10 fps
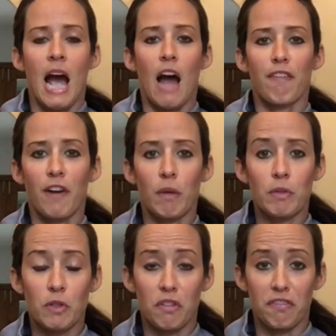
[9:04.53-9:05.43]
I follow
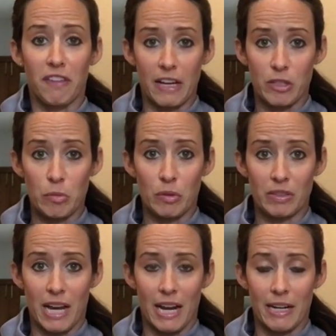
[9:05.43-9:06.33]
what's called flexible
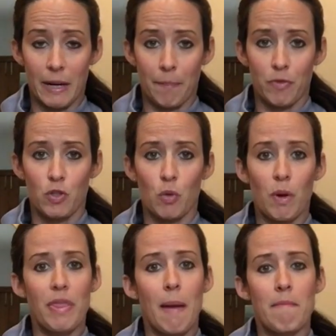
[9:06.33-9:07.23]
dieting. So
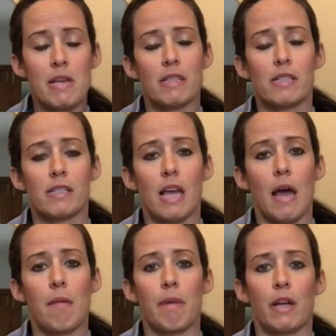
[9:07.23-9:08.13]
what that means is
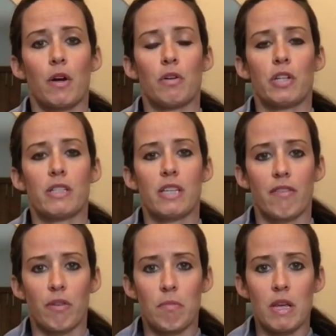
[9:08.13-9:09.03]
that my coach has
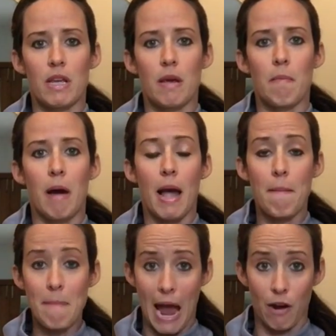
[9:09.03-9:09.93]
given me my
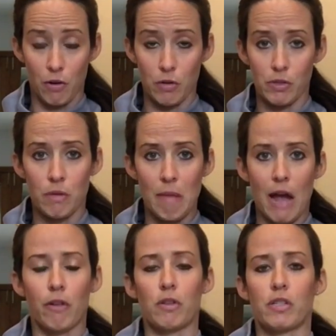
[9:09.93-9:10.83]
macros, and
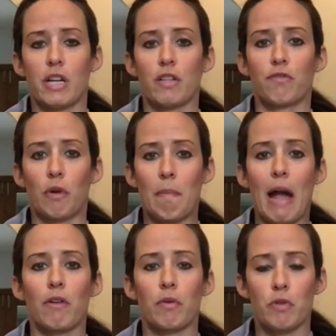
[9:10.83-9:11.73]
macro stands for
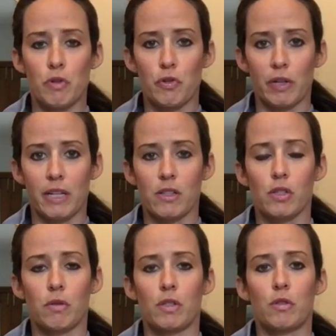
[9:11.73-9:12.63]
macronutrients.
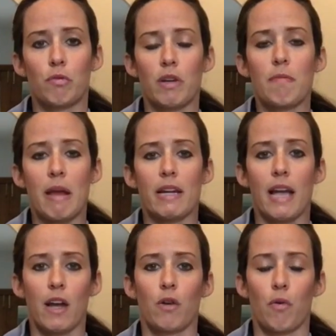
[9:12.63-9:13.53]
So it's 3 main
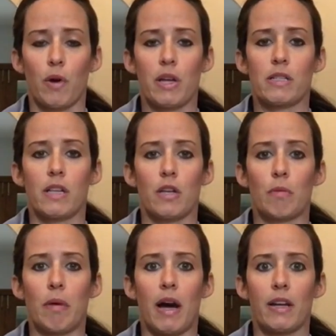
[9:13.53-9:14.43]
categories that your
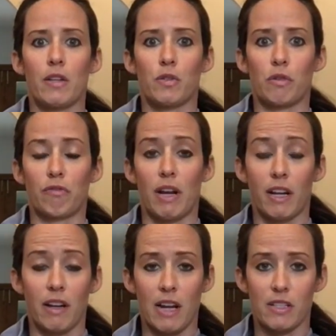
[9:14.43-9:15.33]
body sort of
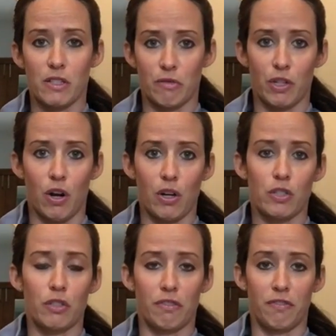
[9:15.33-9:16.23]
recognizes in
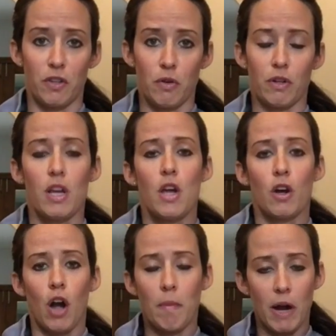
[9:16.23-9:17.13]
regards to food:
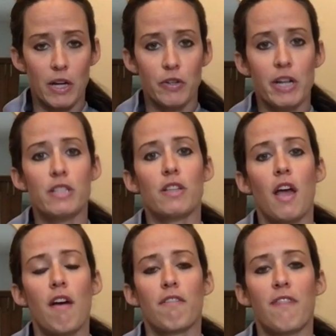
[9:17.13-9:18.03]
carbohydrates,
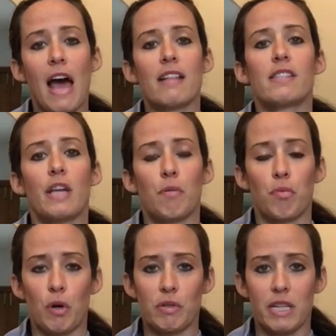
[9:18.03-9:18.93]
fats, and
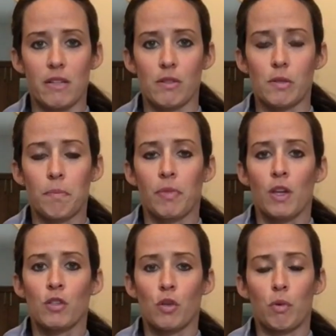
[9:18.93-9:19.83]
proteins.
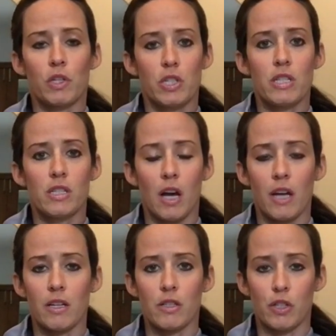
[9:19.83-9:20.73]
So what she's
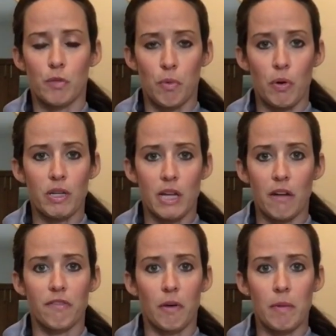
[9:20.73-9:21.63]
done is just broken
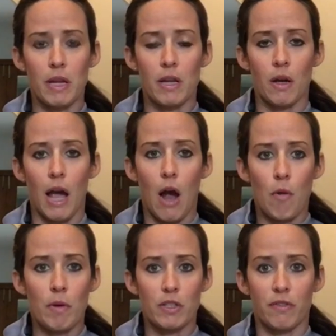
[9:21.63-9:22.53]
down for me how
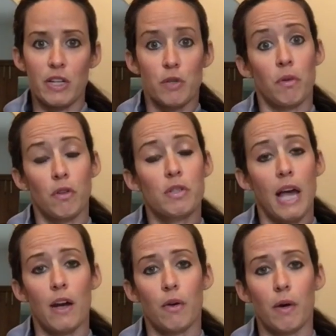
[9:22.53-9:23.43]
much of each one of those
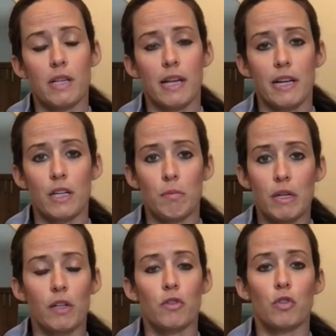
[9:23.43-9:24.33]
categories I need to be
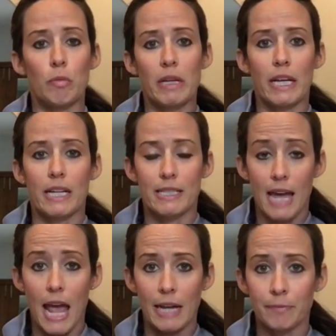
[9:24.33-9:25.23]
consuming in a
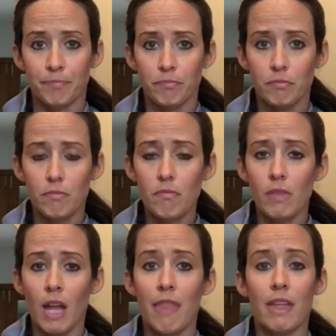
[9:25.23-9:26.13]
day,
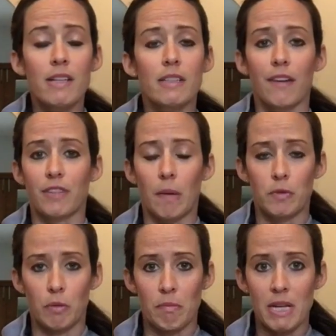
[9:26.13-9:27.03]
and then it's left up
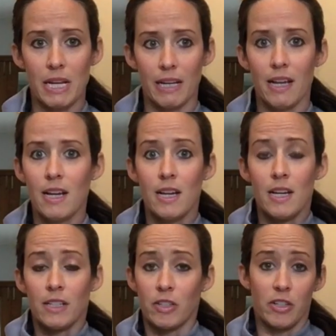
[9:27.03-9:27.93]
to me
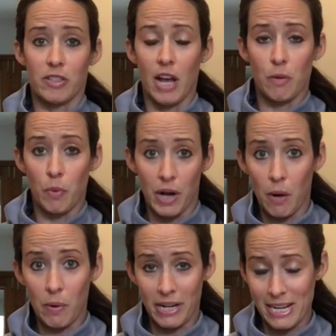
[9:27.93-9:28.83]
to decide what I
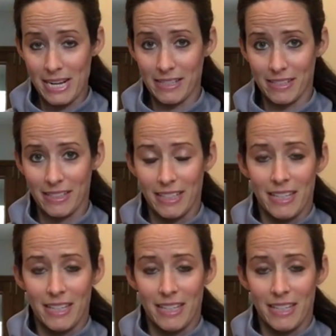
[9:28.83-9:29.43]
want to eat.